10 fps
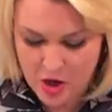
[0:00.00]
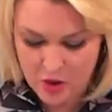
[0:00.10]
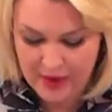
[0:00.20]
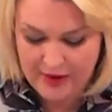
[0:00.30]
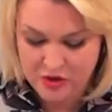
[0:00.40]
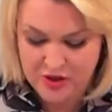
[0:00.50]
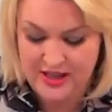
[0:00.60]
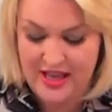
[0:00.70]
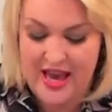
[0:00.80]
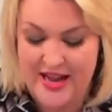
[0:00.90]
look what I've done.
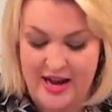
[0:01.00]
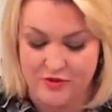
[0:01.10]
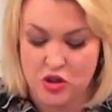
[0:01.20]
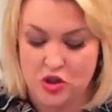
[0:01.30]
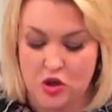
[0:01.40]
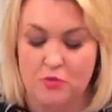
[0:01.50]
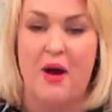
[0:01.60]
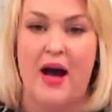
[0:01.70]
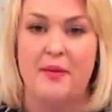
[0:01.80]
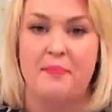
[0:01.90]
Again, I've just cut
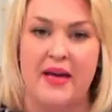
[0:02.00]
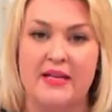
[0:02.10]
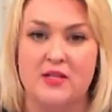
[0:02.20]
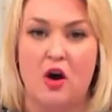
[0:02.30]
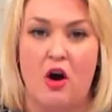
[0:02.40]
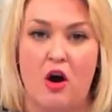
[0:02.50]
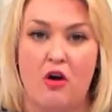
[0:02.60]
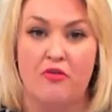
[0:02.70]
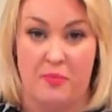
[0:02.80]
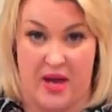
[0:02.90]
my piece
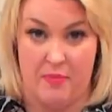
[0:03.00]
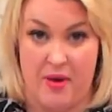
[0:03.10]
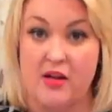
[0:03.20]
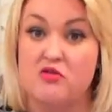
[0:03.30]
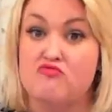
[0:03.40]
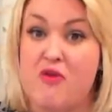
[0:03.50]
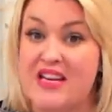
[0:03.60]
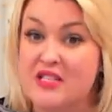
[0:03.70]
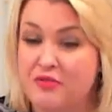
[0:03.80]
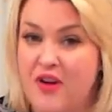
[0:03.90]
of paper,
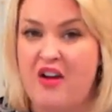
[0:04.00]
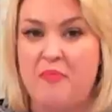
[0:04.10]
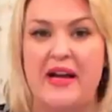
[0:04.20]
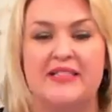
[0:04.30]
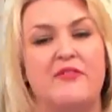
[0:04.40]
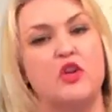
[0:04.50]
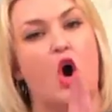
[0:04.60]
ready to five by seven.